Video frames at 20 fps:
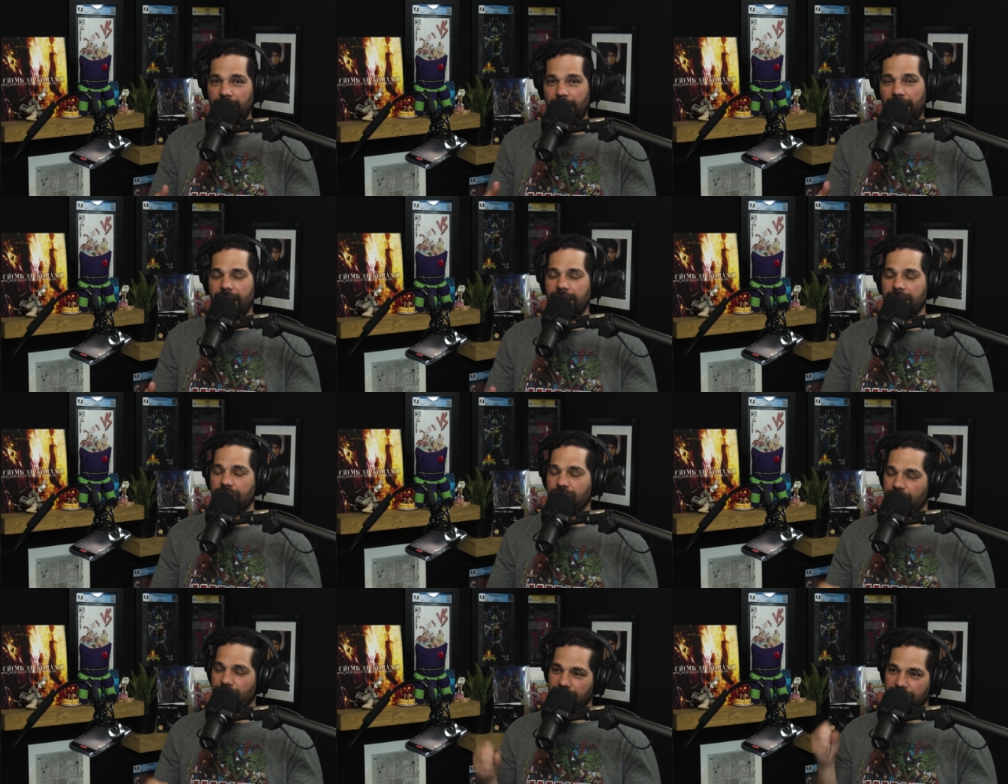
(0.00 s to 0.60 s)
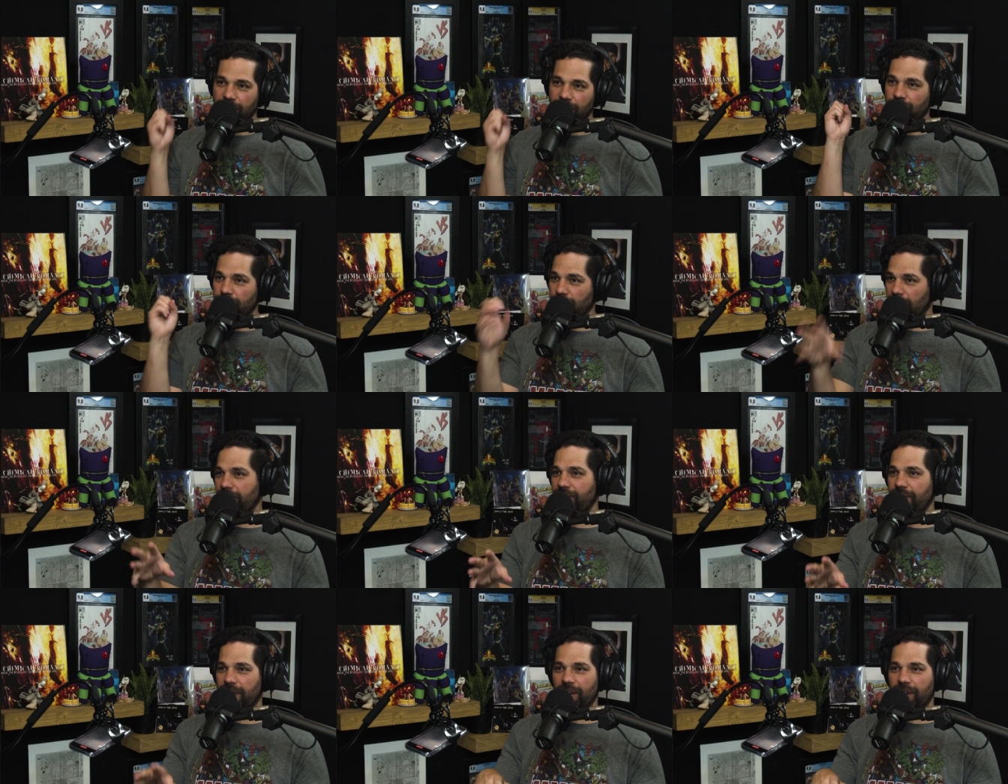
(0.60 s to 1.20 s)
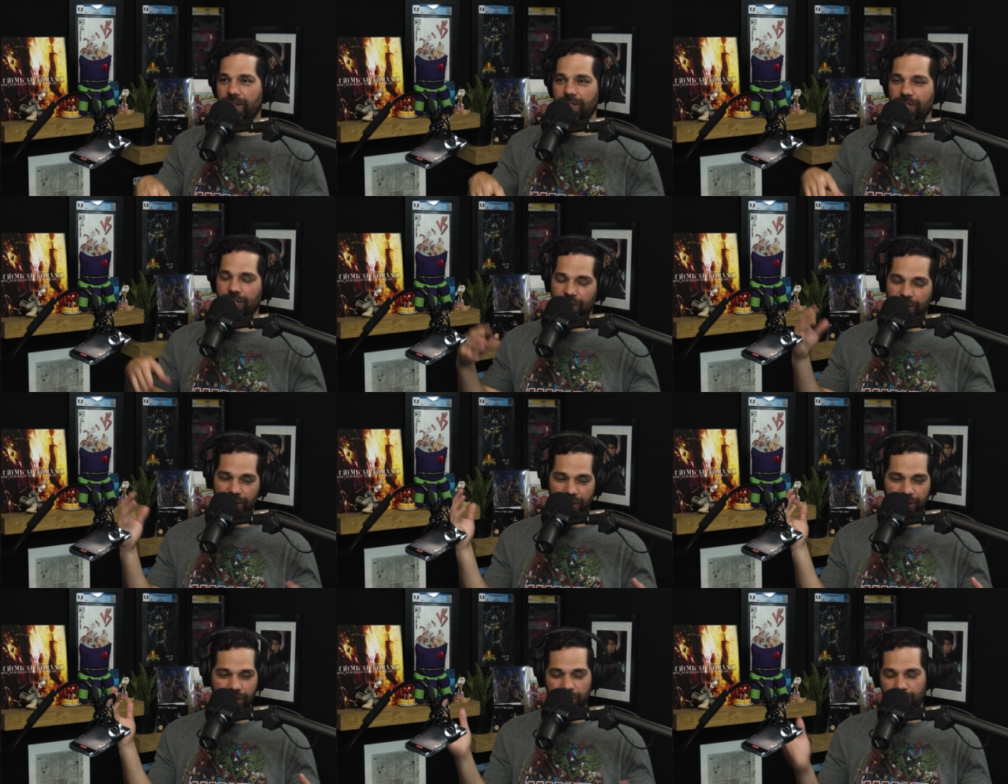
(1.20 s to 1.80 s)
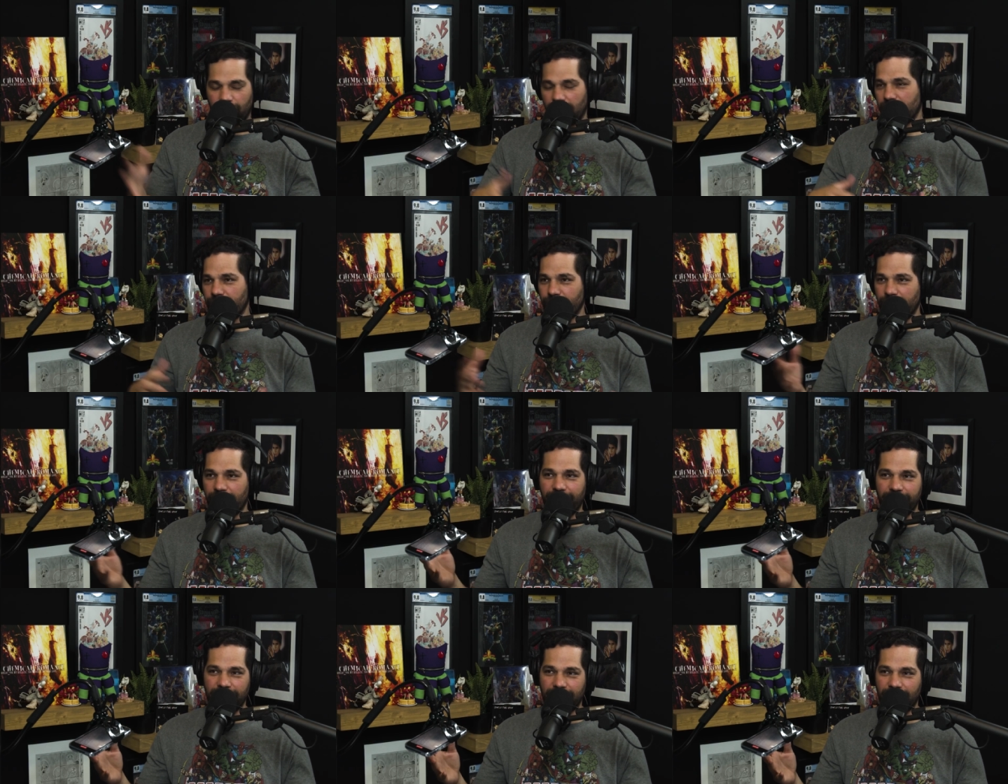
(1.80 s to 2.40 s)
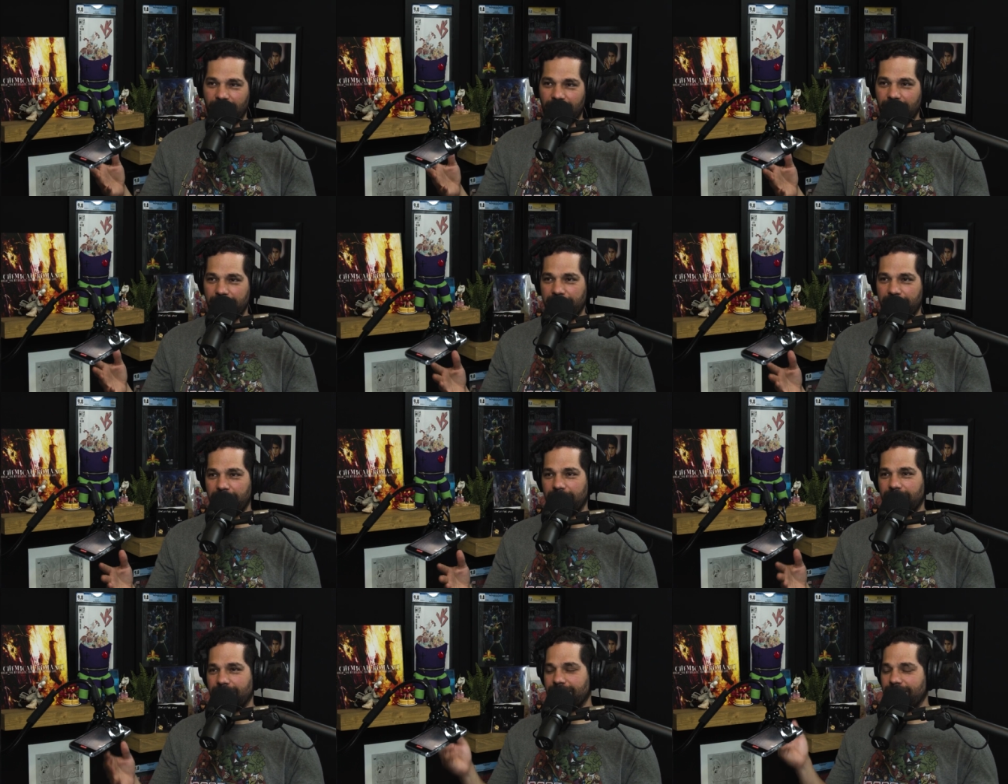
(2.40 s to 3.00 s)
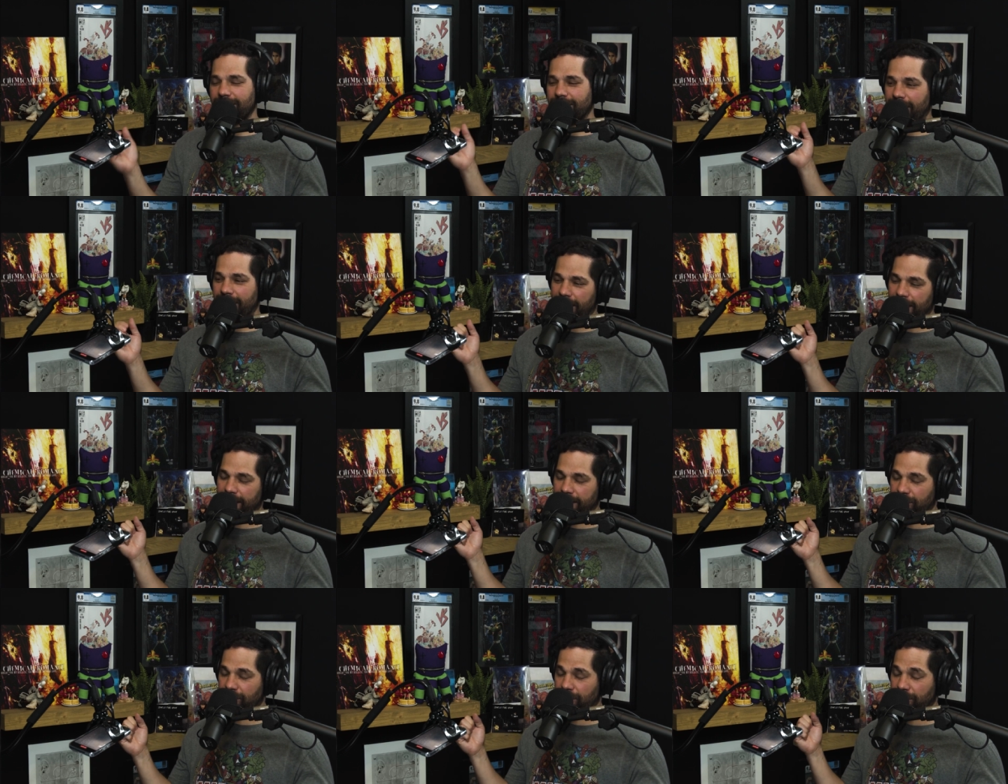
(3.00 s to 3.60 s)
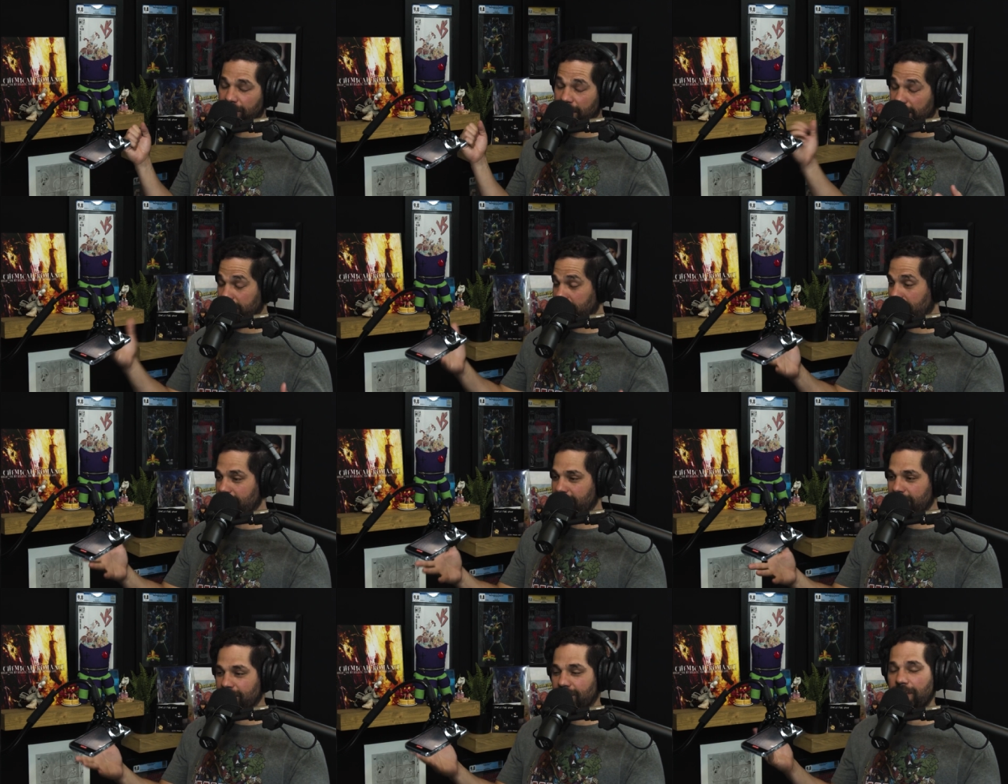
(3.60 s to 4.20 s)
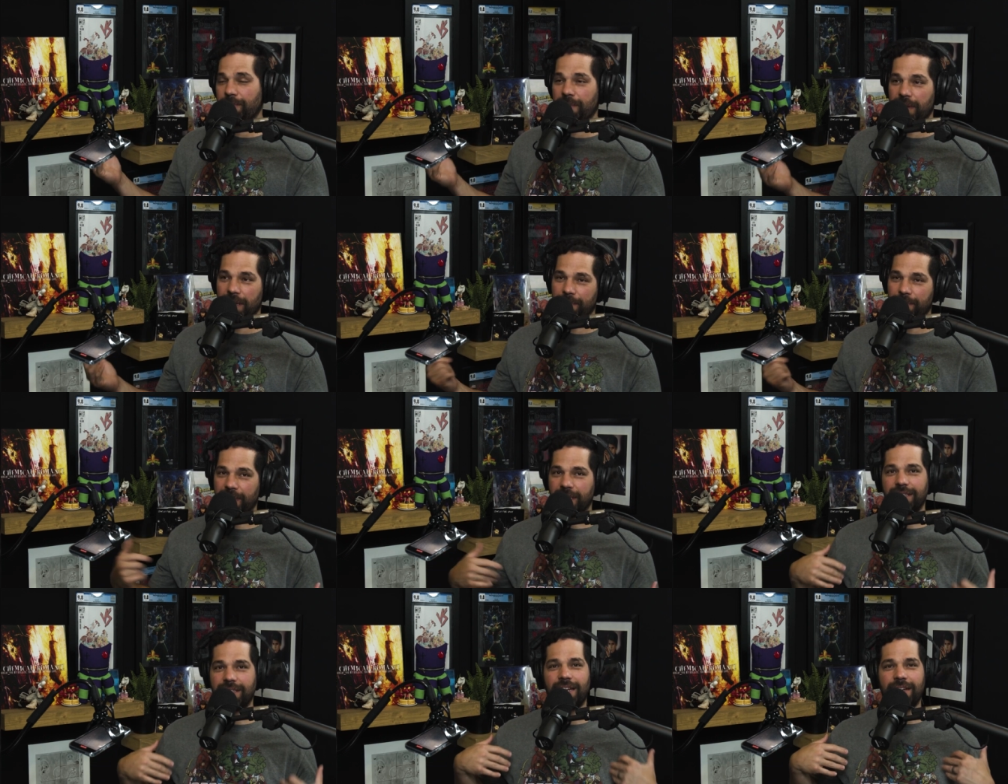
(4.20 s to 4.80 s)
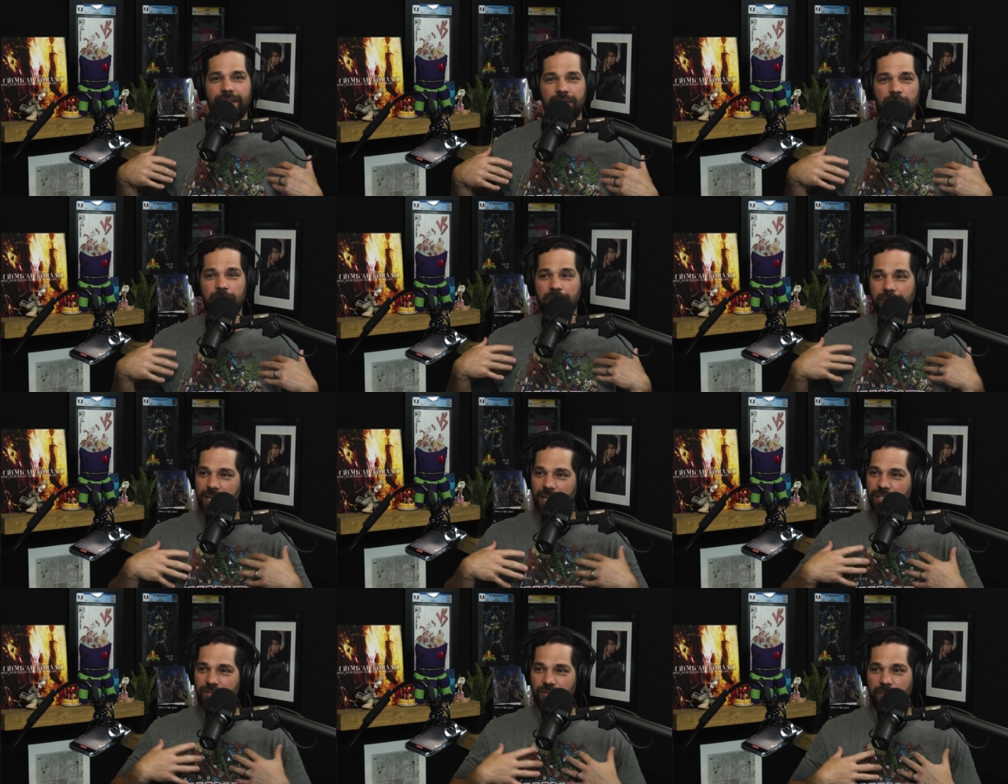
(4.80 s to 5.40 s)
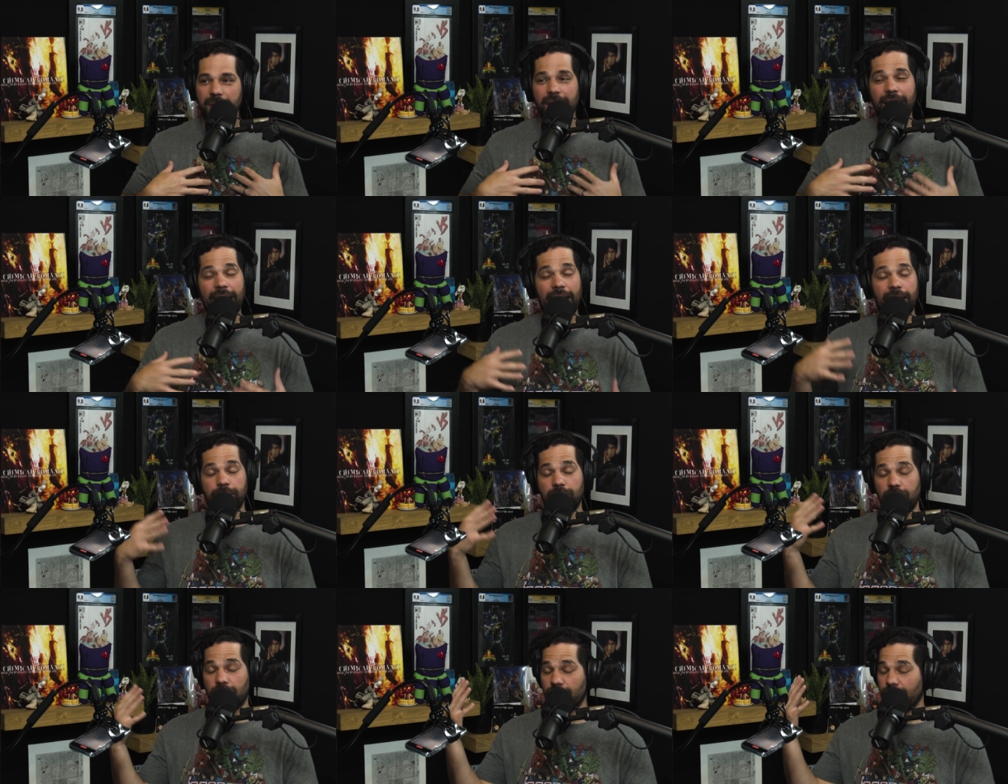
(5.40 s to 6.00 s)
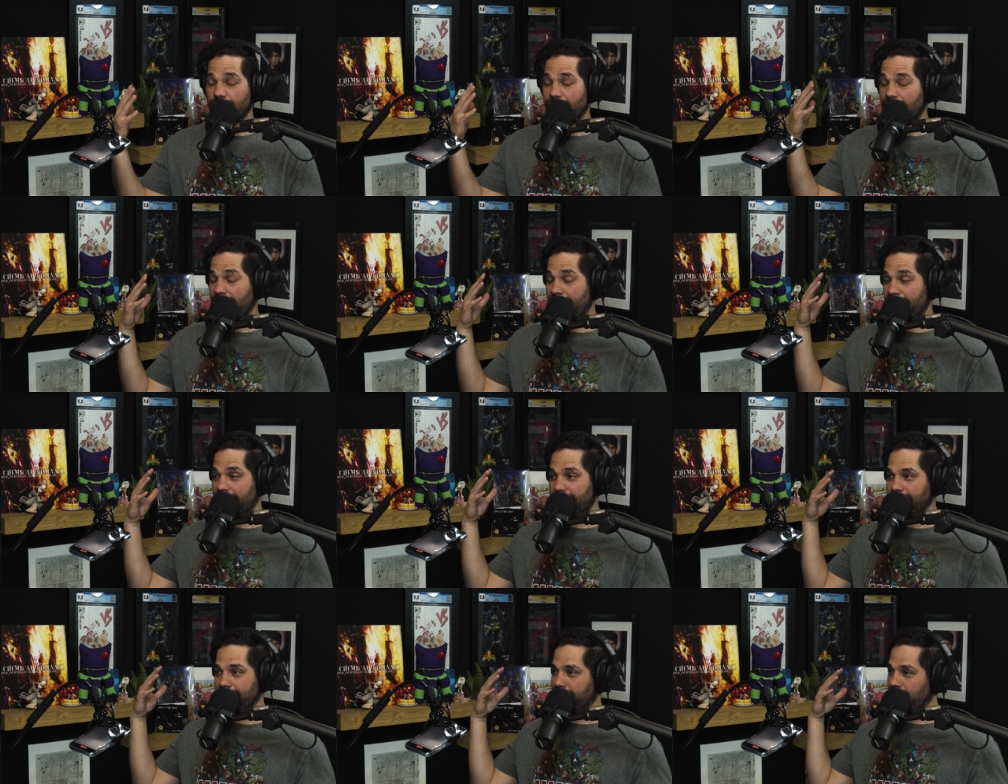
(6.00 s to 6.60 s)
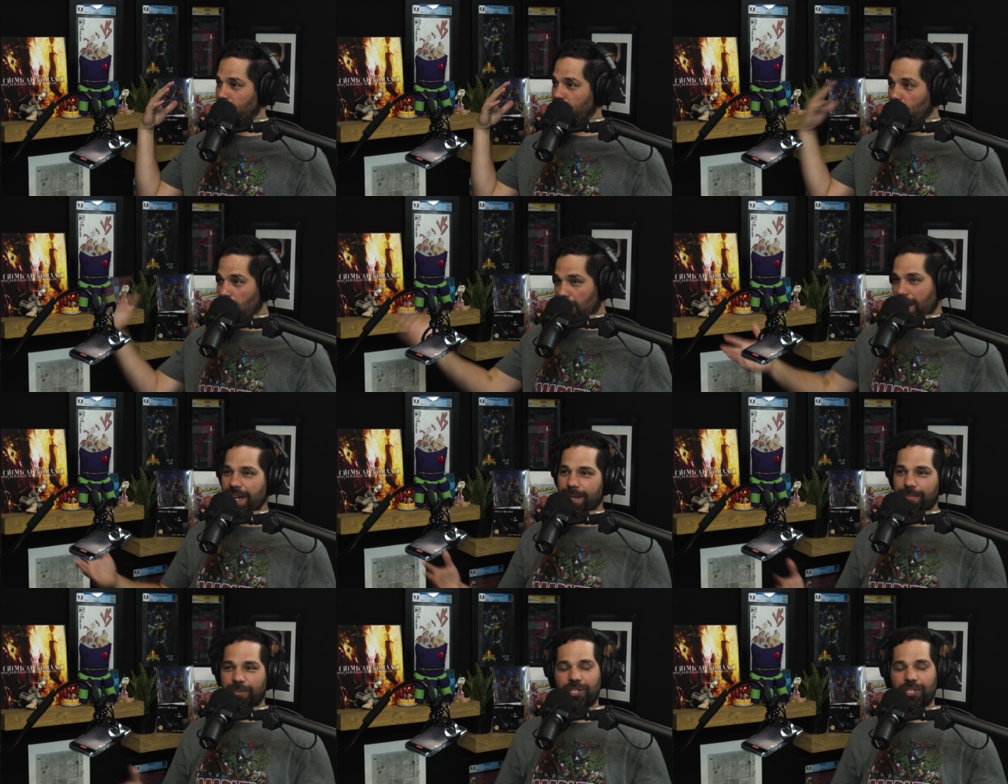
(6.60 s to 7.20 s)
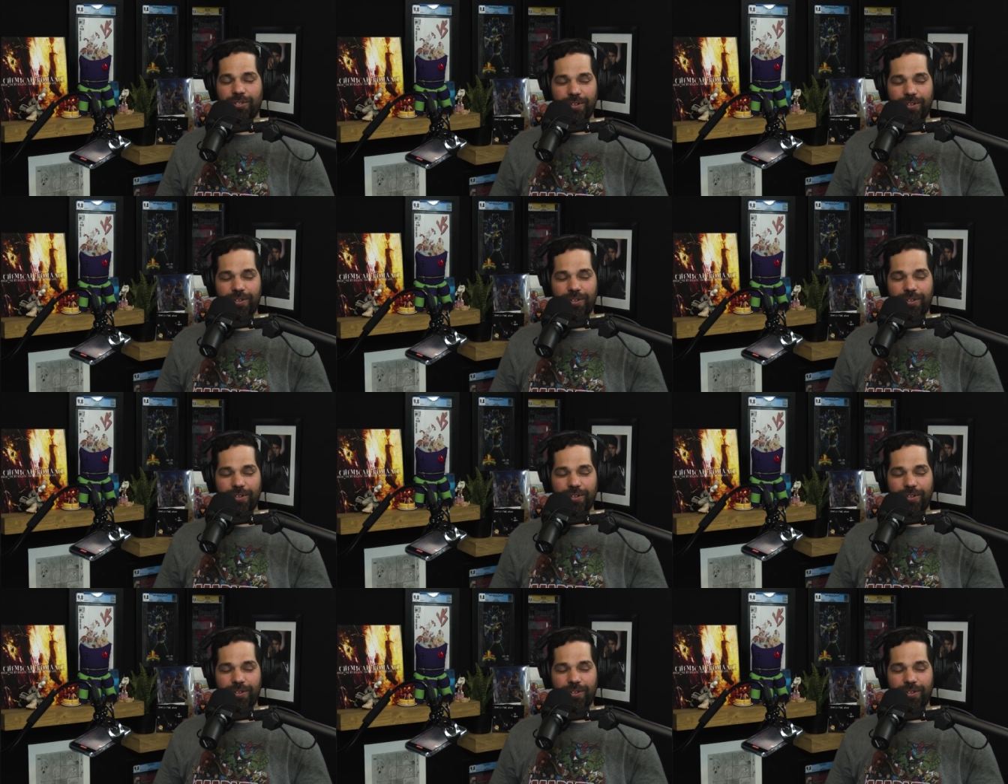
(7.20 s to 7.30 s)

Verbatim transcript: and so I sent you all the videos. You're going you cross referenced all the books, and so yeah, this is going to be a big su- surprise for me. I'm sure I won. I'm sure I